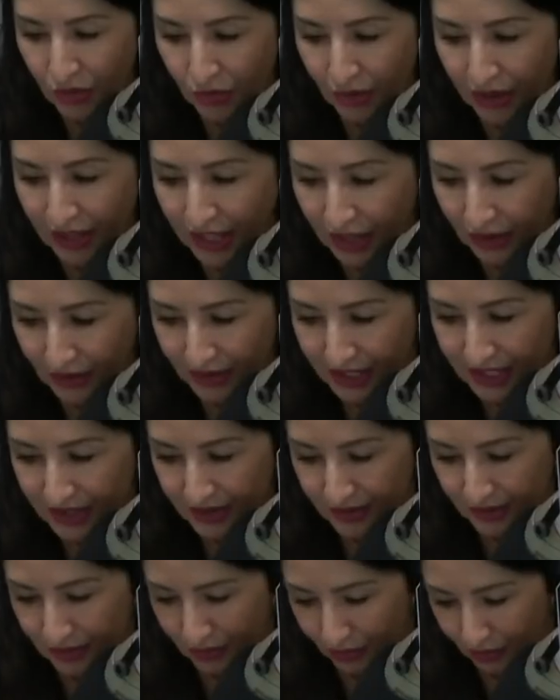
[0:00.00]
you really only need
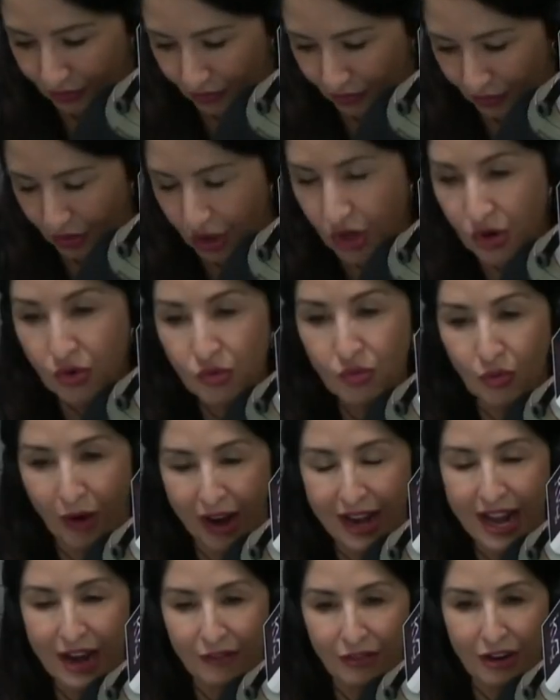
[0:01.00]
to, you
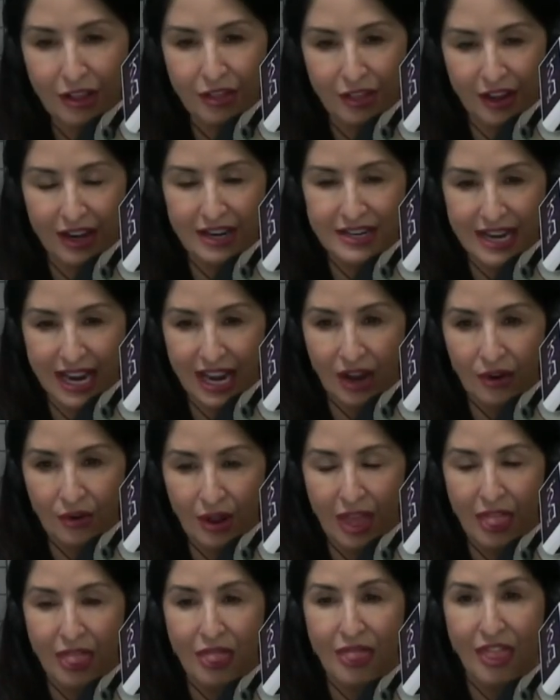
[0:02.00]
write everything down.
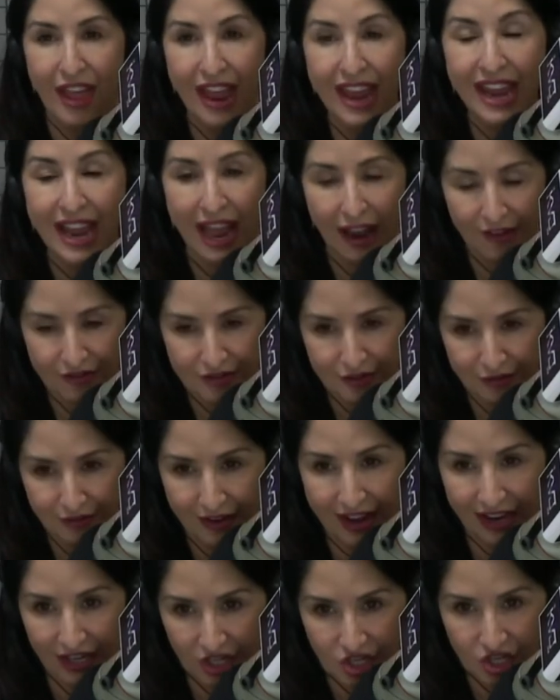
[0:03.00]
They have to
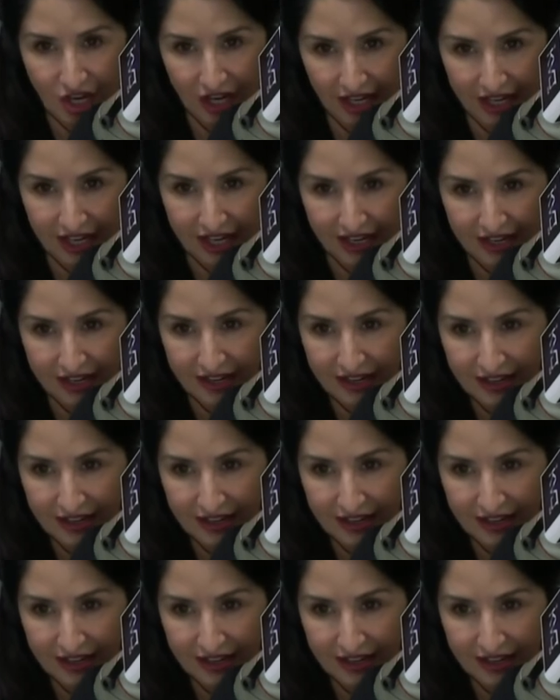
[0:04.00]
fact check it.